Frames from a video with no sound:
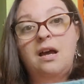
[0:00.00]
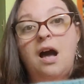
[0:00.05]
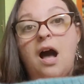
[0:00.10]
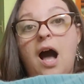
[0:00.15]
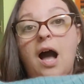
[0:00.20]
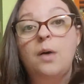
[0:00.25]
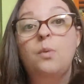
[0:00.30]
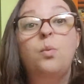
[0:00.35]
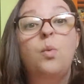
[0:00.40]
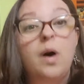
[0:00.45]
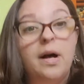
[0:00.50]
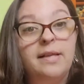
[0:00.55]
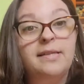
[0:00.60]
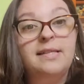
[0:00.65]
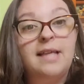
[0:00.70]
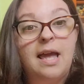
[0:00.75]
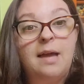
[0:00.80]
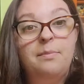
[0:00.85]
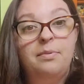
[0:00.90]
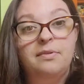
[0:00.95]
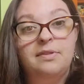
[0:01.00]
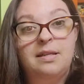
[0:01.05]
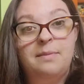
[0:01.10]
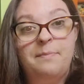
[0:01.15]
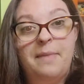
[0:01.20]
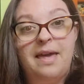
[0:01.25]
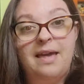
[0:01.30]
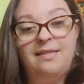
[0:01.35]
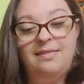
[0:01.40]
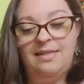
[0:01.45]
I was able to
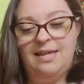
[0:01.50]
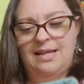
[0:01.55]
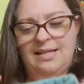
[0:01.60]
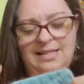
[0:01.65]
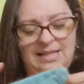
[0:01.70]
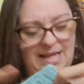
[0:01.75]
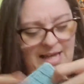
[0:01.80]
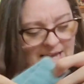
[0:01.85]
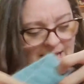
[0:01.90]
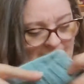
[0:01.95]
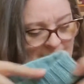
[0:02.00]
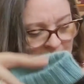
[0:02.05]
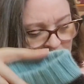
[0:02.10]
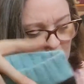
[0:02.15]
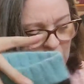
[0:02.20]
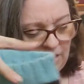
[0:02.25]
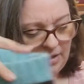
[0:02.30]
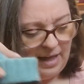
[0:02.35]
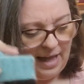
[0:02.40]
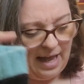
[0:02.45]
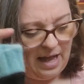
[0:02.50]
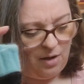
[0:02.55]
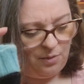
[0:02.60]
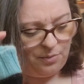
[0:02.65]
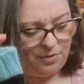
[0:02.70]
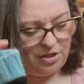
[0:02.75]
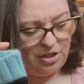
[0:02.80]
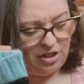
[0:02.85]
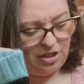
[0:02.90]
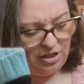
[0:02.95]
make these. And look how
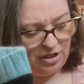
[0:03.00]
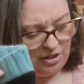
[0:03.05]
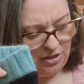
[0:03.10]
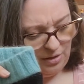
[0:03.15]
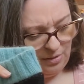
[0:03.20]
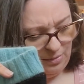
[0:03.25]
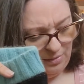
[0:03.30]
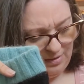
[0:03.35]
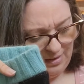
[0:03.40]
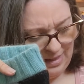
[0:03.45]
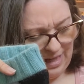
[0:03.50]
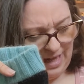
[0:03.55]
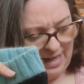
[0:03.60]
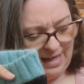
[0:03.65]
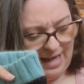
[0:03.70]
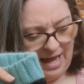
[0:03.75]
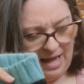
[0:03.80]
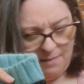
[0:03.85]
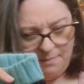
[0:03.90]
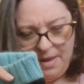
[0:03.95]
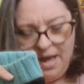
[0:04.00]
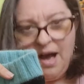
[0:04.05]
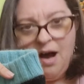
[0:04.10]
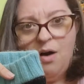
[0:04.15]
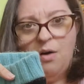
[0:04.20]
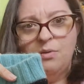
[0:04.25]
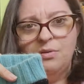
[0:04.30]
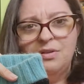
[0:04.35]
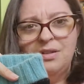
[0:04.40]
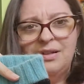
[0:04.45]
cute they came
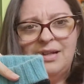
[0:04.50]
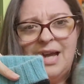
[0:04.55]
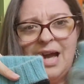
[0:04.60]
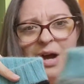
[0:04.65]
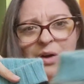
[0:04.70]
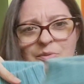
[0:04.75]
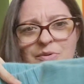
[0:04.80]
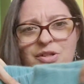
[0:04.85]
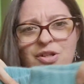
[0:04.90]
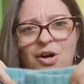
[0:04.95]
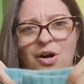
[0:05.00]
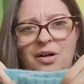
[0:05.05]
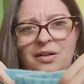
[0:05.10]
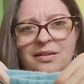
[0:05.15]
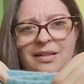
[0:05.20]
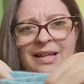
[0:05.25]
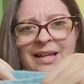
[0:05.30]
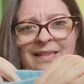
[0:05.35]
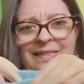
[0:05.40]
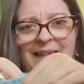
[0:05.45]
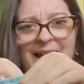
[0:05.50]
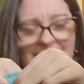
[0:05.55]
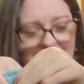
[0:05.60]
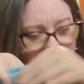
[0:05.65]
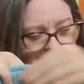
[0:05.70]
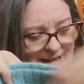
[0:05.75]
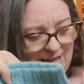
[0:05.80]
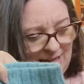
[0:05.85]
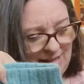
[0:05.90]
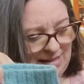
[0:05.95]
out. Look how darling that
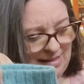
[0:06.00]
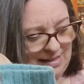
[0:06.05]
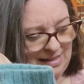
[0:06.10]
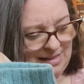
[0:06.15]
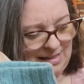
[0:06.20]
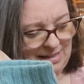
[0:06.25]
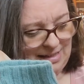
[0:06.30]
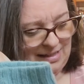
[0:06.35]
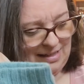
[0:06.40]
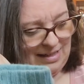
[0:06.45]
is.